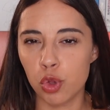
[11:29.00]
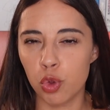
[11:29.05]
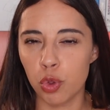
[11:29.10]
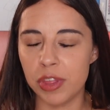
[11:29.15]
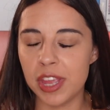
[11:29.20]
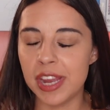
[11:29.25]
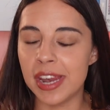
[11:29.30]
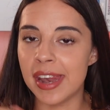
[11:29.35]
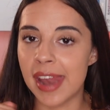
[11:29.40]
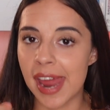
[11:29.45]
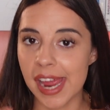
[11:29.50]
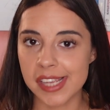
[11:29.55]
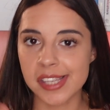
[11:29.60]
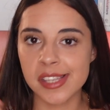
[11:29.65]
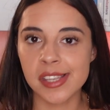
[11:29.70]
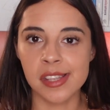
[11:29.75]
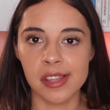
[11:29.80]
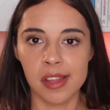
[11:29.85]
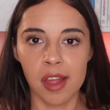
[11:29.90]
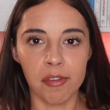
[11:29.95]
to the
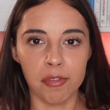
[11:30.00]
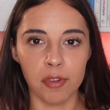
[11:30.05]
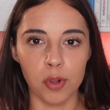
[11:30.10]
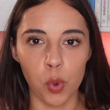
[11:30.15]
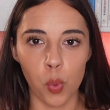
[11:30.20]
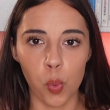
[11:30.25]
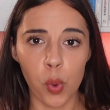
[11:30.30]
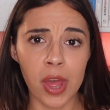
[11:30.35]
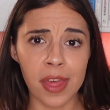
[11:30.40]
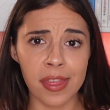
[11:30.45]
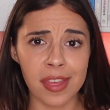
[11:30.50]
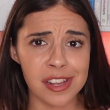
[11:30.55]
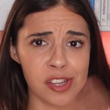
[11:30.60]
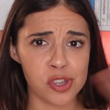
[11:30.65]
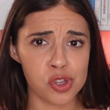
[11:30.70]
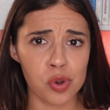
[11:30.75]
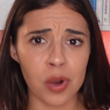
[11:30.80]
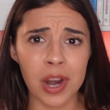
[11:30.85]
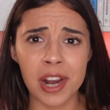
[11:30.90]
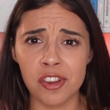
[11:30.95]
next level with a
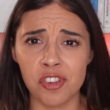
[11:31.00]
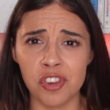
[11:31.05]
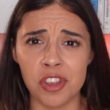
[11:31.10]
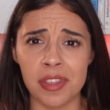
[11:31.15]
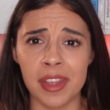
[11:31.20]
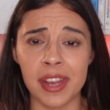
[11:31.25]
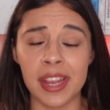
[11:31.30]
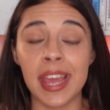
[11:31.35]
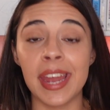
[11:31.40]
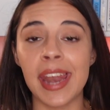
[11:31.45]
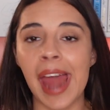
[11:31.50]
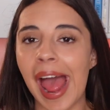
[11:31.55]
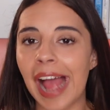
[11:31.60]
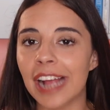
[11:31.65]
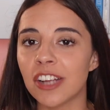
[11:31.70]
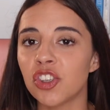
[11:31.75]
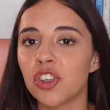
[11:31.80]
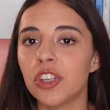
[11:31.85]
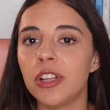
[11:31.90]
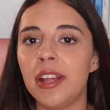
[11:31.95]
strategy that can
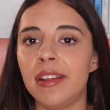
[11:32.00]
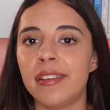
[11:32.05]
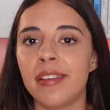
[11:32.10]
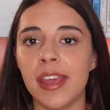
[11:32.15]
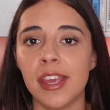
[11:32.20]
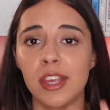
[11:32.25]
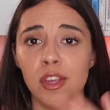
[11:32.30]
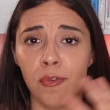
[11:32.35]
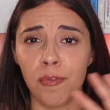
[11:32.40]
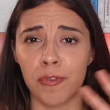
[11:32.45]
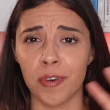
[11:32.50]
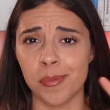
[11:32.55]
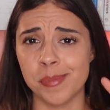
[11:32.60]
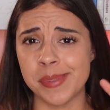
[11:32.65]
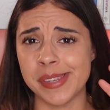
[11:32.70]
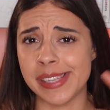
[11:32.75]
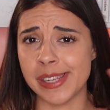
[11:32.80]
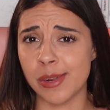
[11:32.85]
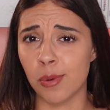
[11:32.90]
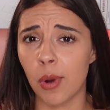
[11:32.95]
actually take you
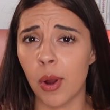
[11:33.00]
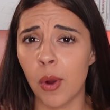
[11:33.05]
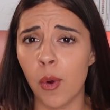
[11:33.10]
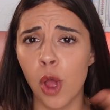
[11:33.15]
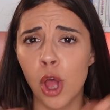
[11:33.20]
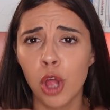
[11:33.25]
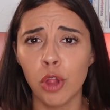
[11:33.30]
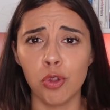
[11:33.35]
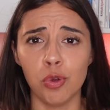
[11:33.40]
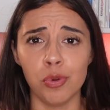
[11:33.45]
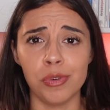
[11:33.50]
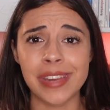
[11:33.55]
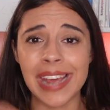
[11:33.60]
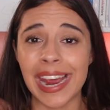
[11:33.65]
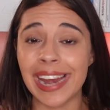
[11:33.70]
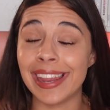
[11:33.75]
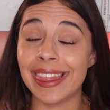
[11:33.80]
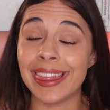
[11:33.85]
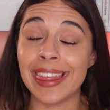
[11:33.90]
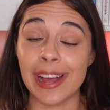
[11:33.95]
from 0 to
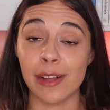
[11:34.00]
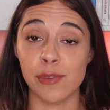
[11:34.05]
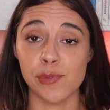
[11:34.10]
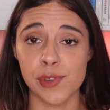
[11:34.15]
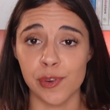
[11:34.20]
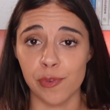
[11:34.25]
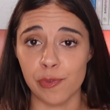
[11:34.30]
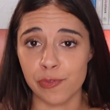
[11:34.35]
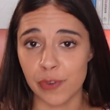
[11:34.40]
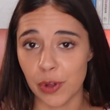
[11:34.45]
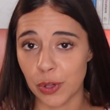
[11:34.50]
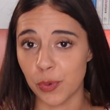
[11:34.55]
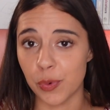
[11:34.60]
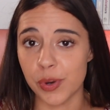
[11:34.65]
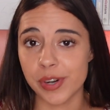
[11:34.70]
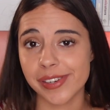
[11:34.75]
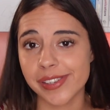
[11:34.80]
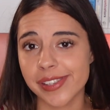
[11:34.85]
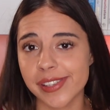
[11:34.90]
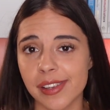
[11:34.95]
10,000
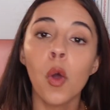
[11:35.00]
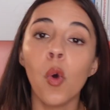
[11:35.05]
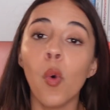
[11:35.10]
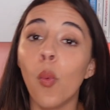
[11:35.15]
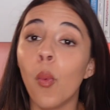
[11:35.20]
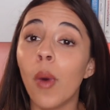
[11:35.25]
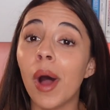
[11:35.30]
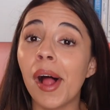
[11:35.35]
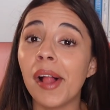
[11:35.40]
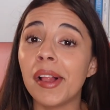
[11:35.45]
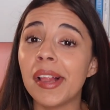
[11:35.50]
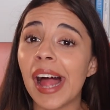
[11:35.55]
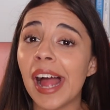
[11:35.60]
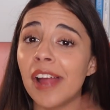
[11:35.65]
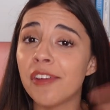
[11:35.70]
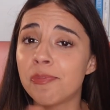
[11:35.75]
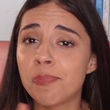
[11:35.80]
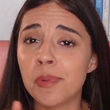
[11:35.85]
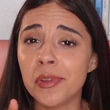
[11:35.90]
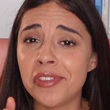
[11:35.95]
followers? Well,
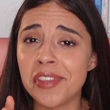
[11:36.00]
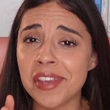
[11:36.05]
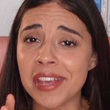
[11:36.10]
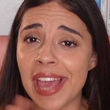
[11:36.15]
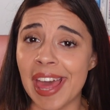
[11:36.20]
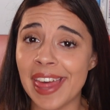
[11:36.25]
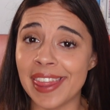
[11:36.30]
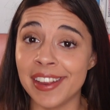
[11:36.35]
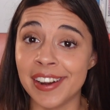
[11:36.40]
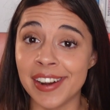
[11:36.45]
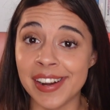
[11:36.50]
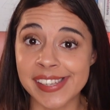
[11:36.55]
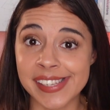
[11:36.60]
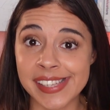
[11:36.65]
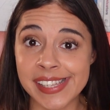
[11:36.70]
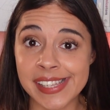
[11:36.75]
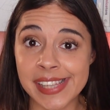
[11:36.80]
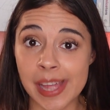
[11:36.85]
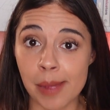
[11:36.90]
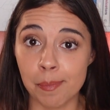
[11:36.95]
I've put together a
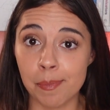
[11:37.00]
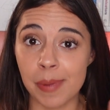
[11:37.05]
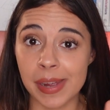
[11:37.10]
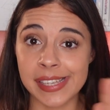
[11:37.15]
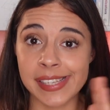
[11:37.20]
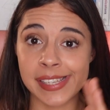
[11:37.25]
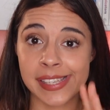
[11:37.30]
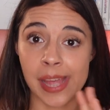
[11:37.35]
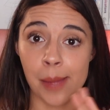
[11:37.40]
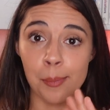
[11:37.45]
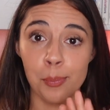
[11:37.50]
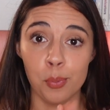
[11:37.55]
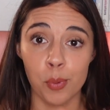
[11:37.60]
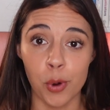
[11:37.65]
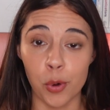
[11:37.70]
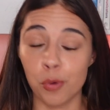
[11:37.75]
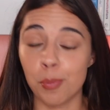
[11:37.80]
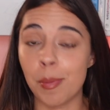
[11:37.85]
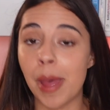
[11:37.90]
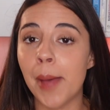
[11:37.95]
step-by-step
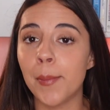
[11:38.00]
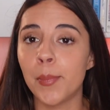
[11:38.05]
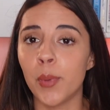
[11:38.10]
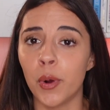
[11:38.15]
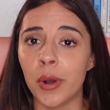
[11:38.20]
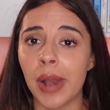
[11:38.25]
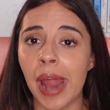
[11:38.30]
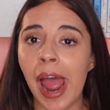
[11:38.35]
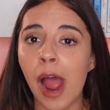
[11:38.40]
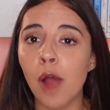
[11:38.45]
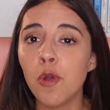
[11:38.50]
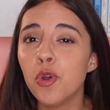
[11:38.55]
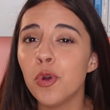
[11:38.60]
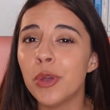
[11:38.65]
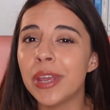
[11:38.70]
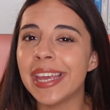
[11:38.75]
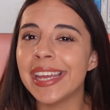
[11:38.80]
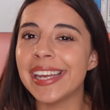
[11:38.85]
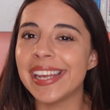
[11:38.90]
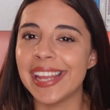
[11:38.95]
roadmap on how
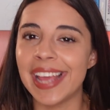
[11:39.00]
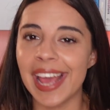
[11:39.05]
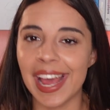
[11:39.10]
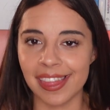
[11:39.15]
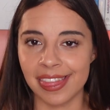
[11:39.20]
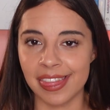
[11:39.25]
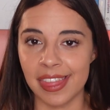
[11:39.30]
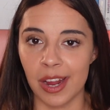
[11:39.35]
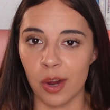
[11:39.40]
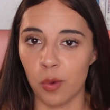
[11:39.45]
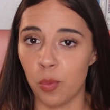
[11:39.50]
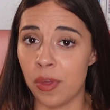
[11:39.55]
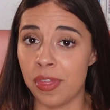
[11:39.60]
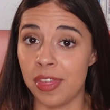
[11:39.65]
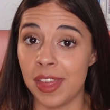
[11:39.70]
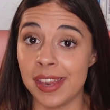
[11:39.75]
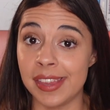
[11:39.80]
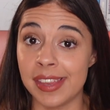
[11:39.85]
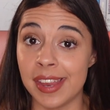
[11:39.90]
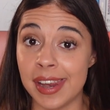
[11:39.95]
you can get there
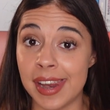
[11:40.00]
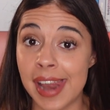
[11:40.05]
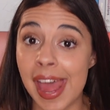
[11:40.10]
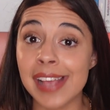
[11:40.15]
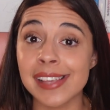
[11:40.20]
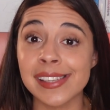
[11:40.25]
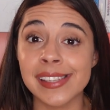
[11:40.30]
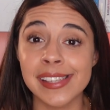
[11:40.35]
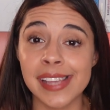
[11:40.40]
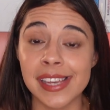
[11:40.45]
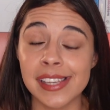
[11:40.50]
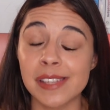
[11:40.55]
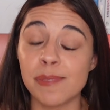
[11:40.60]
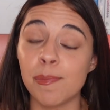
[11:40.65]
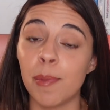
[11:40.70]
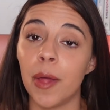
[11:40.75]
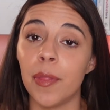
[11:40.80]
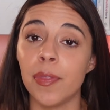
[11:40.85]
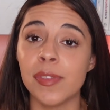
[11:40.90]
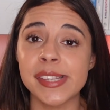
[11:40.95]
within the next
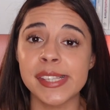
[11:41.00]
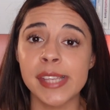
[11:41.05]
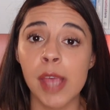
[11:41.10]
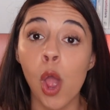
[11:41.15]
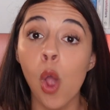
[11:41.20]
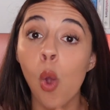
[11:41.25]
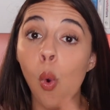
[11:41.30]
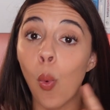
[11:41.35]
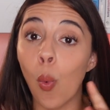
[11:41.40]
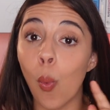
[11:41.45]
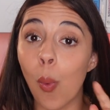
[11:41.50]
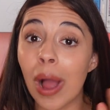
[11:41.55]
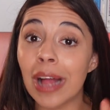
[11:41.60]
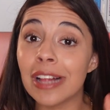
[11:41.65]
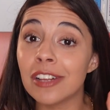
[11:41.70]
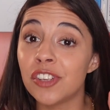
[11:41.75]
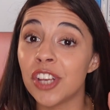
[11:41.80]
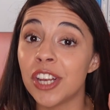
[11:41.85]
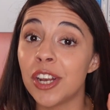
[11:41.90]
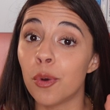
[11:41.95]
6 months
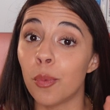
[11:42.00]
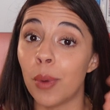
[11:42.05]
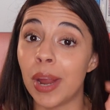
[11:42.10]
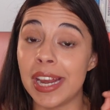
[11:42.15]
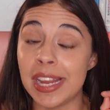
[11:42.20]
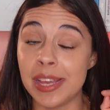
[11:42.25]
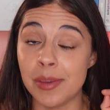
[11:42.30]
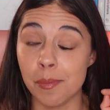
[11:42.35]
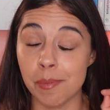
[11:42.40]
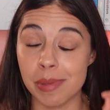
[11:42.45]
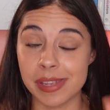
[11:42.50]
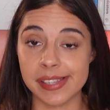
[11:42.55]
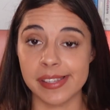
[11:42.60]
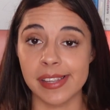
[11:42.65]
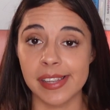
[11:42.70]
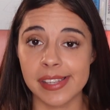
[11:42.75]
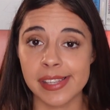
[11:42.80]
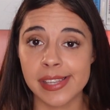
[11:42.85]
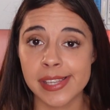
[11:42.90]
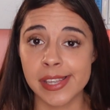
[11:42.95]
while generating
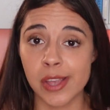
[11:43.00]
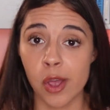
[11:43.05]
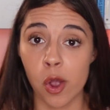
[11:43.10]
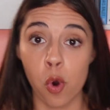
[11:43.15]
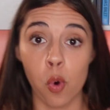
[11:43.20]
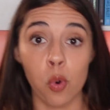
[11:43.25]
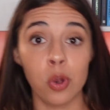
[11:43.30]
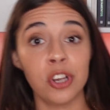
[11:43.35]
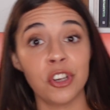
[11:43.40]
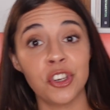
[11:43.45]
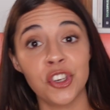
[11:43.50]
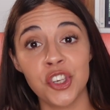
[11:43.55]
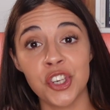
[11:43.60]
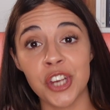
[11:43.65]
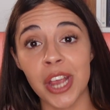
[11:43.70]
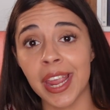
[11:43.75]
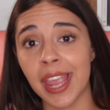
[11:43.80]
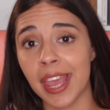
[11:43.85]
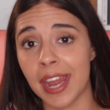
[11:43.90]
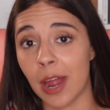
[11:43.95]
business, so
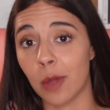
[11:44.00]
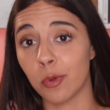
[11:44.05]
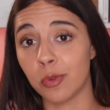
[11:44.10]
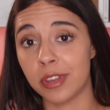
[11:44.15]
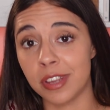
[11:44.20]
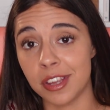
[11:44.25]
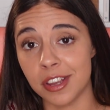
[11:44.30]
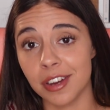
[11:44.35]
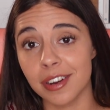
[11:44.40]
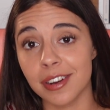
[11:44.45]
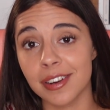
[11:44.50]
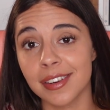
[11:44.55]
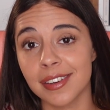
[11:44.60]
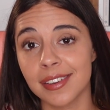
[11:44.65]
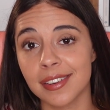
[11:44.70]
check it out here.